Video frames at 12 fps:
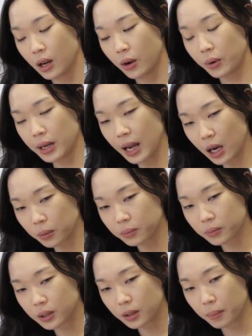really
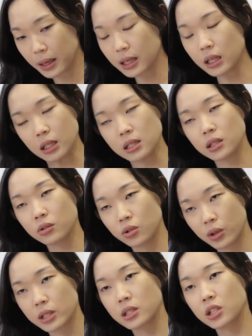helped make it easier to
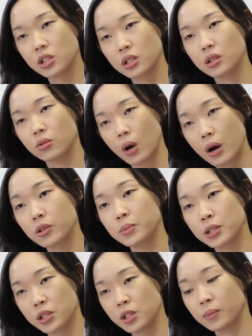transition into
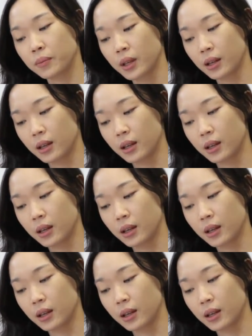housemanship.